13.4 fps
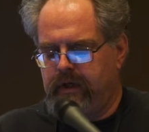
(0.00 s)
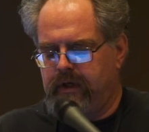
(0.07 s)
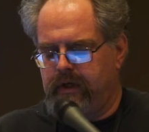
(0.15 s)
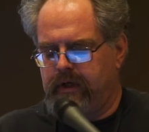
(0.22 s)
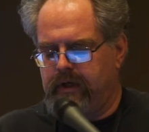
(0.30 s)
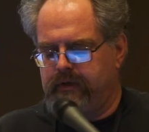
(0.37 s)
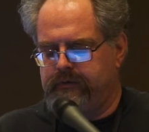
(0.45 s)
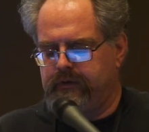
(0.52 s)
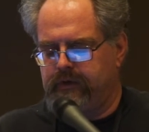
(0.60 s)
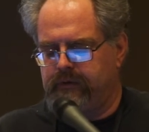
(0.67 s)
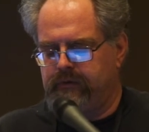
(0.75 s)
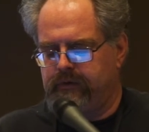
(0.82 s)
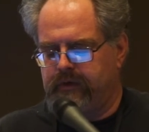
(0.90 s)
Uh, so
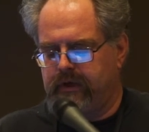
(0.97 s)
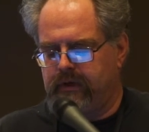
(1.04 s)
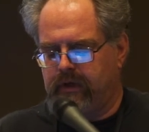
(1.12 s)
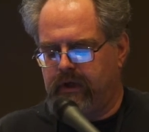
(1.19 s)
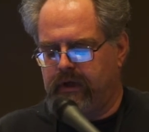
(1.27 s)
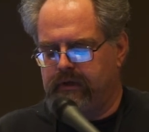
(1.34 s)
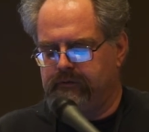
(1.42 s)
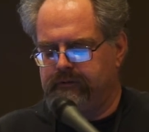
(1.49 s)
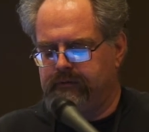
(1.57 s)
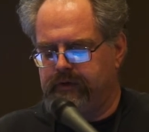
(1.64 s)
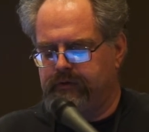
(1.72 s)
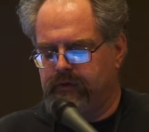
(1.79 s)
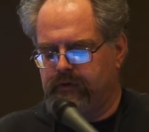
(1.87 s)
you get a lot of
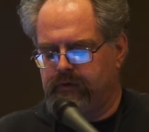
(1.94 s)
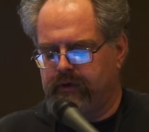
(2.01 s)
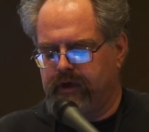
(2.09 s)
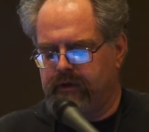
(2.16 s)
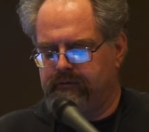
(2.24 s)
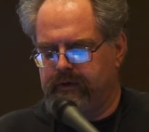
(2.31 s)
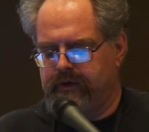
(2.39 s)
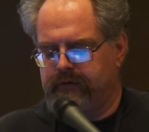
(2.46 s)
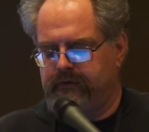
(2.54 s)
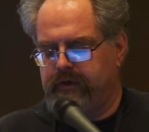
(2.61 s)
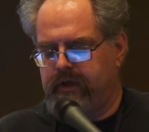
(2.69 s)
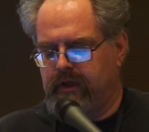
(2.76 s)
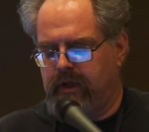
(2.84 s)
internal conflicts. You
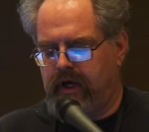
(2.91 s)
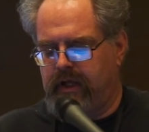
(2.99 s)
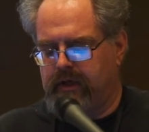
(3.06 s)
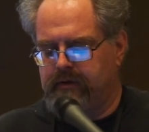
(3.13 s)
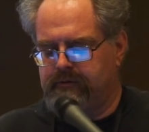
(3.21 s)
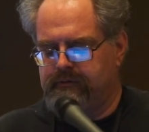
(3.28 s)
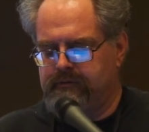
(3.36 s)
get a lot of